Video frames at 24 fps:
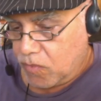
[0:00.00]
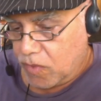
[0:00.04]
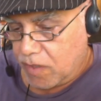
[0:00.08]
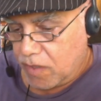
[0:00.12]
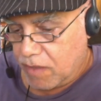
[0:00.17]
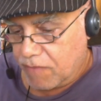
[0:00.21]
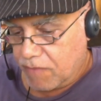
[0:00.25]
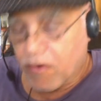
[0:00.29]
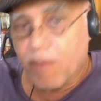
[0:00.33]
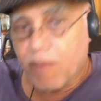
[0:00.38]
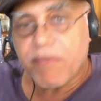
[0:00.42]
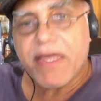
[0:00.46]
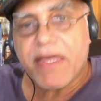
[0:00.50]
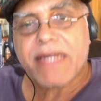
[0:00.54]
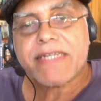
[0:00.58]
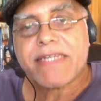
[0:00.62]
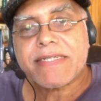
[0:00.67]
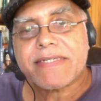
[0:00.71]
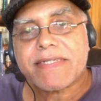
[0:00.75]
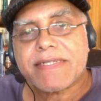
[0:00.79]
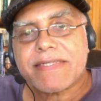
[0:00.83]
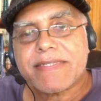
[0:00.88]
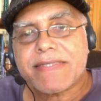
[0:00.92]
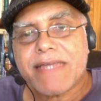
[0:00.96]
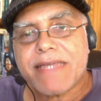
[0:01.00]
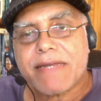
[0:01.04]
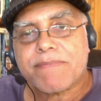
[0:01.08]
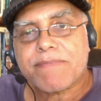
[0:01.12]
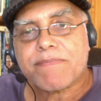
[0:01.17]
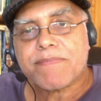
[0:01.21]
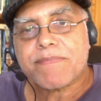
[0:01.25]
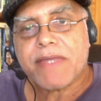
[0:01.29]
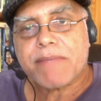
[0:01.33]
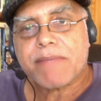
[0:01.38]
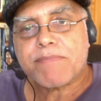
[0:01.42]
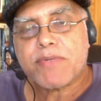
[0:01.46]
from that
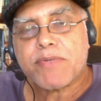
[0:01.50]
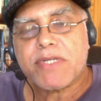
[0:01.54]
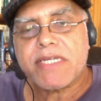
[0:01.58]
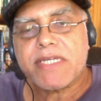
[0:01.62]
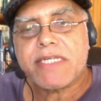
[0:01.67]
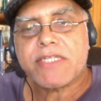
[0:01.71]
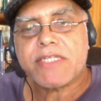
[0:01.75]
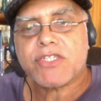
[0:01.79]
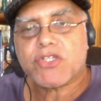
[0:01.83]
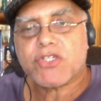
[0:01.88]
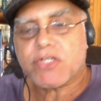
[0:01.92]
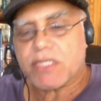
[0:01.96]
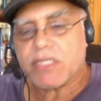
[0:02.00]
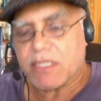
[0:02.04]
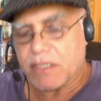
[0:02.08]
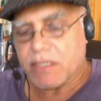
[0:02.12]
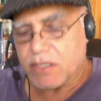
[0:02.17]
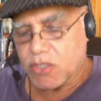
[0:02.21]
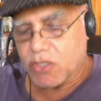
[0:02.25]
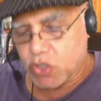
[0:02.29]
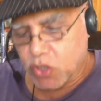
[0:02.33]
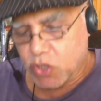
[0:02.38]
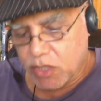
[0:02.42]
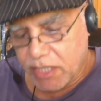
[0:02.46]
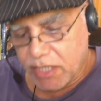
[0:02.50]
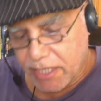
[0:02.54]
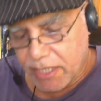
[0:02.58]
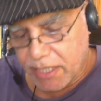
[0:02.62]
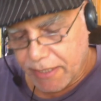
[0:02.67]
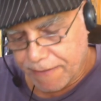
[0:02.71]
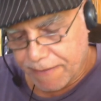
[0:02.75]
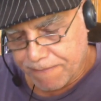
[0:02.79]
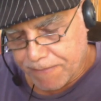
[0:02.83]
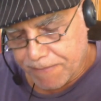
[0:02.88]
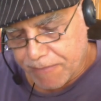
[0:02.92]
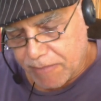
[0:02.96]
prehistory.
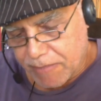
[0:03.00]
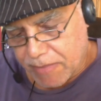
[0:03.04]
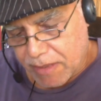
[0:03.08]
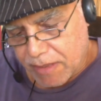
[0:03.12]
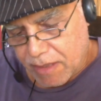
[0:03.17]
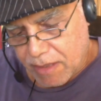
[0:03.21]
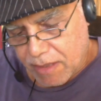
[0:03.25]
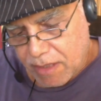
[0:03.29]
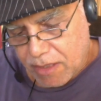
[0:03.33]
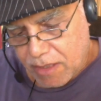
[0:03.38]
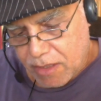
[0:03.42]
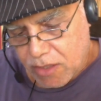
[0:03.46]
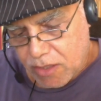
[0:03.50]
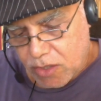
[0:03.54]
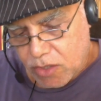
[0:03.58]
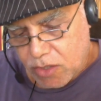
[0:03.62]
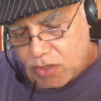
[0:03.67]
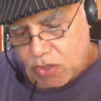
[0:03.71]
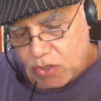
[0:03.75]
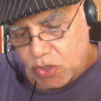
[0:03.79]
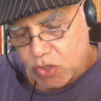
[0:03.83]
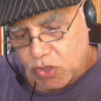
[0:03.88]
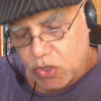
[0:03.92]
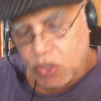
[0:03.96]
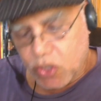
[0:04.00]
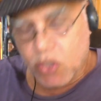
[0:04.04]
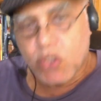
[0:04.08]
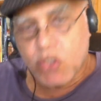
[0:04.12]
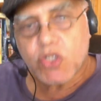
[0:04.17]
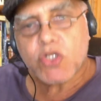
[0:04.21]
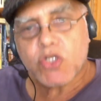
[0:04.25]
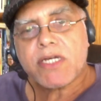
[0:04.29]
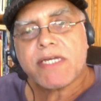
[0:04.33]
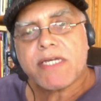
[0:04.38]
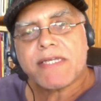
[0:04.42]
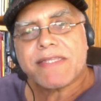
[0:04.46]
Sugar, you know,
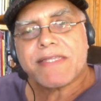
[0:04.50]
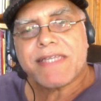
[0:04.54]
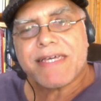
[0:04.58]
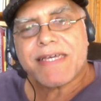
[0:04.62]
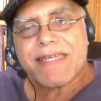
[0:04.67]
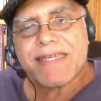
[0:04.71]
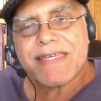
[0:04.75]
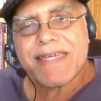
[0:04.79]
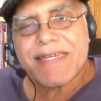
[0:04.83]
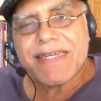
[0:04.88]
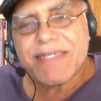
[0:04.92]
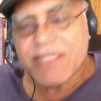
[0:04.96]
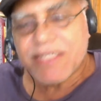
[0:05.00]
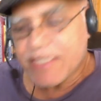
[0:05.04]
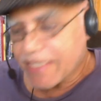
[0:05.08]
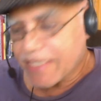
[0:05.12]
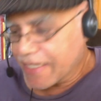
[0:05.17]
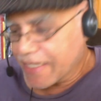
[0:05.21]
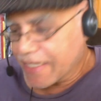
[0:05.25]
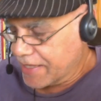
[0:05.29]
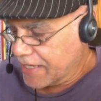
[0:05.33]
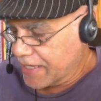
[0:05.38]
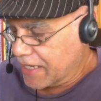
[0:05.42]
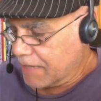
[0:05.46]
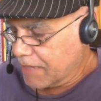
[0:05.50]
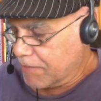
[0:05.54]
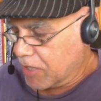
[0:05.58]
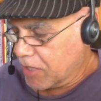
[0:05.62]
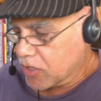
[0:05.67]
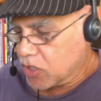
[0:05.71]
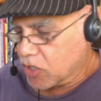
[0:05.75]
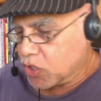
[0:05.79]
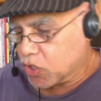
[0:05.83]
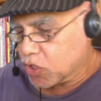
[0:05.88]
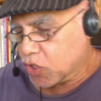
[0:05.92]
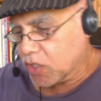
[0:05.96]
sugar. The interesting thing
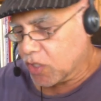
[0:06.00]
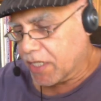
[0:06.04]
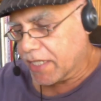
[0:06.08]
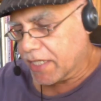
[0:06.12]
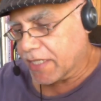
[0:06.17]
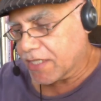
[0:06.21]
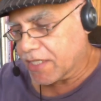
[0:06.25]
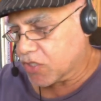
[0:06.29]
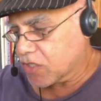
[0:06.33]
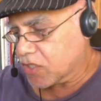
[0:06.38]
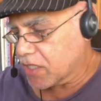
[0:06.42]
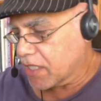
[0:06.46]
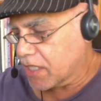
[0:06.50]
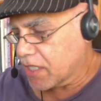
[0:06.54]
about the sugar industry,